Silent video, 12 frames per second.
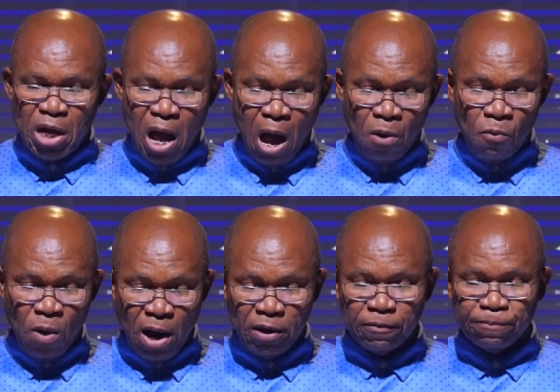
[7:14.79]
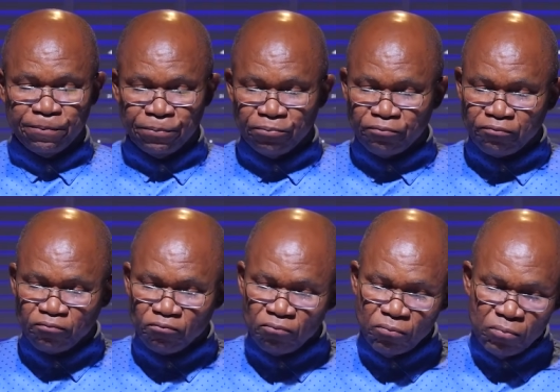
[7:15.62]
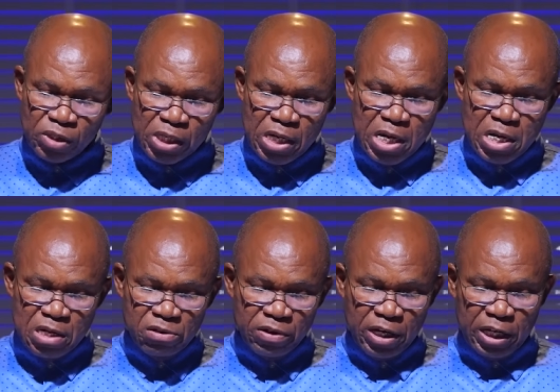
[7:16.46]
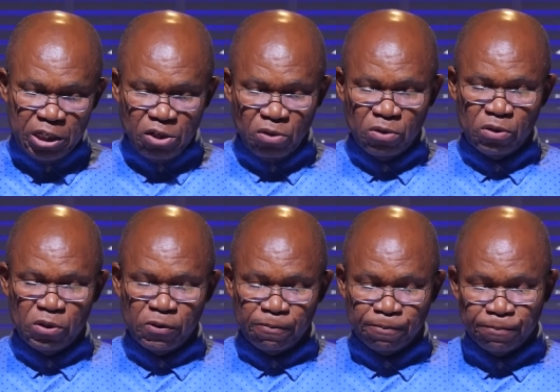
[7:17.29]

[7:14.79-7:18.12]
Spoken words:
our relations.